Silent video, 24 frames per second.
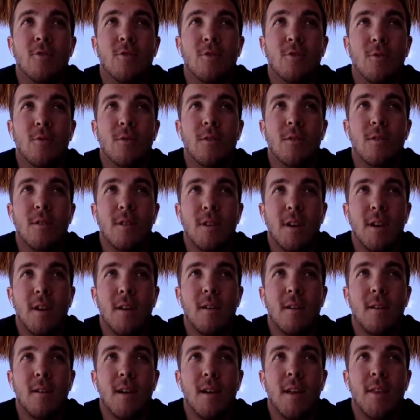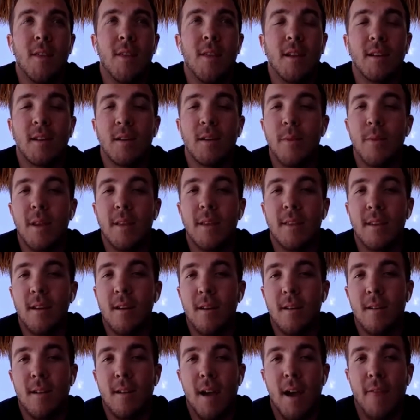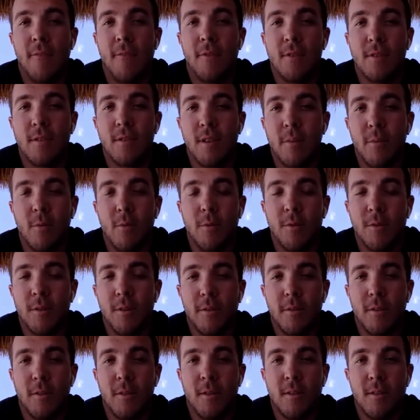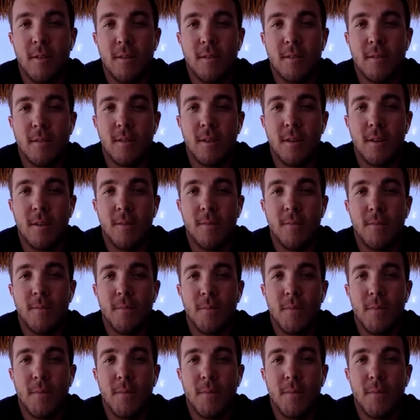junior year, and then committed there after the summer was over. So